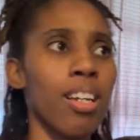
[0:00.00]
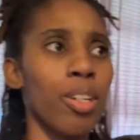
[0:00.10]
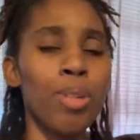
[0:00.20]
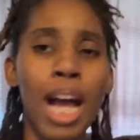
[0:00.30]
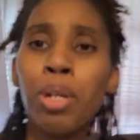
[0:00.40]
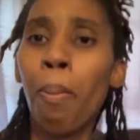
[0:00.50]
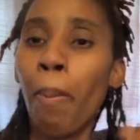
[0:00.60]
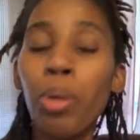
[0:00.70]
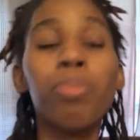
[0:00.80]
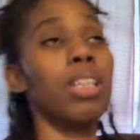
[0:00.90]
you know how you
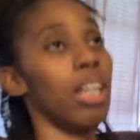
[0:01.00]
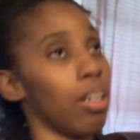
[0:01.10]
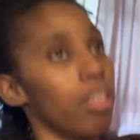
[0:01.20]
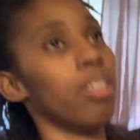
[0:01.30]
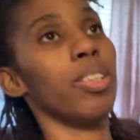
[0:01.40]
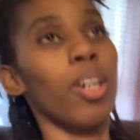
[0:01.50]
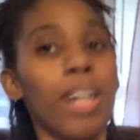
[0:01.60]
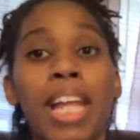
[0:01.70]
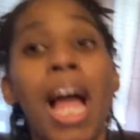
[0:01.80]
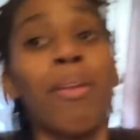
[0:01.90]
poop
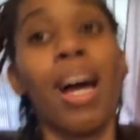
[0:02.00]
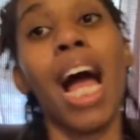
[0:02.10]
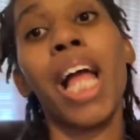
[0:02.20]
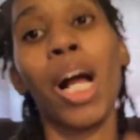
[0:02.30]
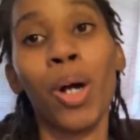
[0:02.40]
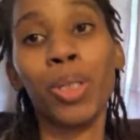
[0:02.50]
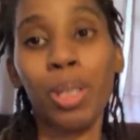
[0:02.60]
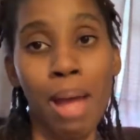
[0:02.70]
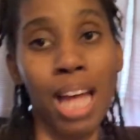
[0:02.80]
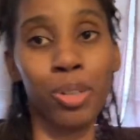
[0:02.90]
Okay, y'all know how y'all go to the
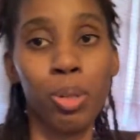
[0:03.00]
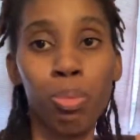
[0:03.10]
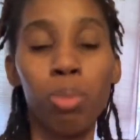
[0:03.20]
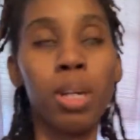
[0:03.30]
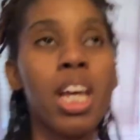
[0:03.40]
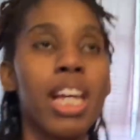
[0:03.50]
bathroom, you poop.